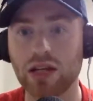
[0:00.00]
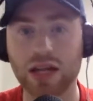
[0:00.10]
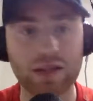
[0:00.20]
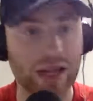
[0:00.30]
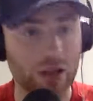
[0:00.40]

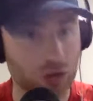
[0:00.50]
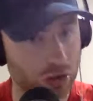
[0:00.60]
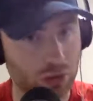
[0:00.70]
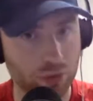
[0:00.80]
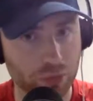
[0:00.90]
and that
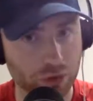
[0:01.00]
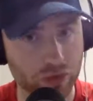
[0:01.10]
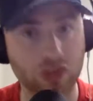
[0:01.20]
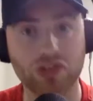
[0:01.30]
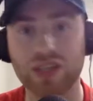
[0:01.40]
could have proved
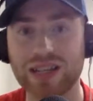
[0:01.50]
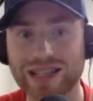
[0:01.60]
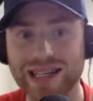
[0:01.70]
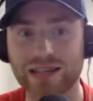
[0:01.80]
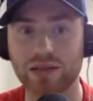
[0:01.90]
costly, and
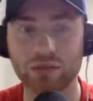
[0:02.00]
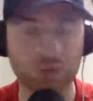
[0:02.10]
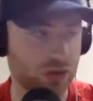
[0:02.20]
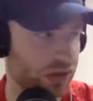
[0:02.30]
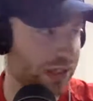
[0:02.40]
it didn't,
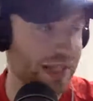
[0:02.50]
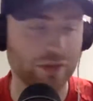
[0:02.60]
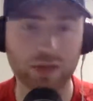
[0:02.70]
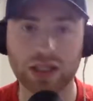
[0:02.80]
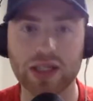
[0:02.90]

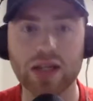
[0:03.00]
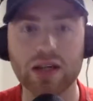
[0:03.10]
thankfully,